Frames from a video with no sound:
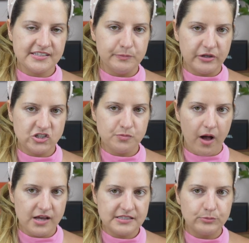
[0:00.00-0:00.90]
as much as
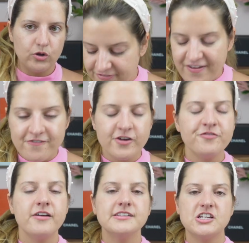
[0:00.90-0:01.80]
possible. My favorite
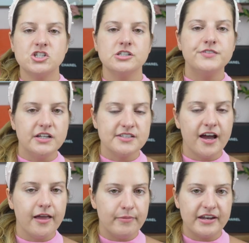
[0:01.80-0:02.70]
foundation of all
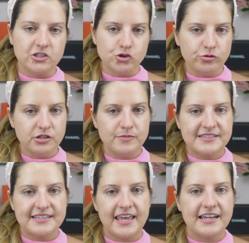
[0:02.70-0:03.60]
time, and I truly
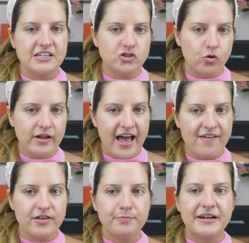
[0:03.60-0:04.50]
miss it, and I don't
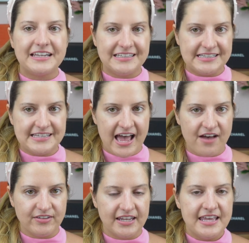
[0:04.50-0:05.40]
have it, but I need to
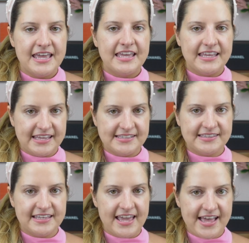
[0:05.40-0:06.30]
have it, is
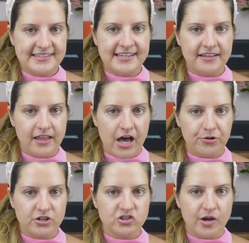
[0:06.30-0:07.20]
the Estée
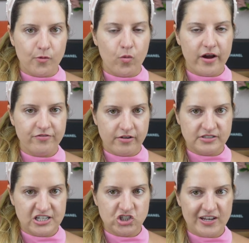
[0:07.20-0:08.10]
Lauder Double Wear
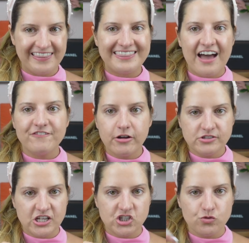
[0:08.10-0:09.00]
Foundation. That
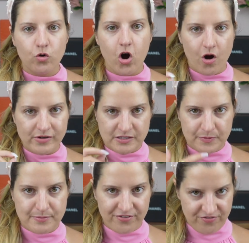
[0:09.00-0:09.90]
foundation will always
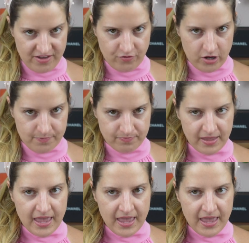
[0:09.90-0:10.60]
be my favorite.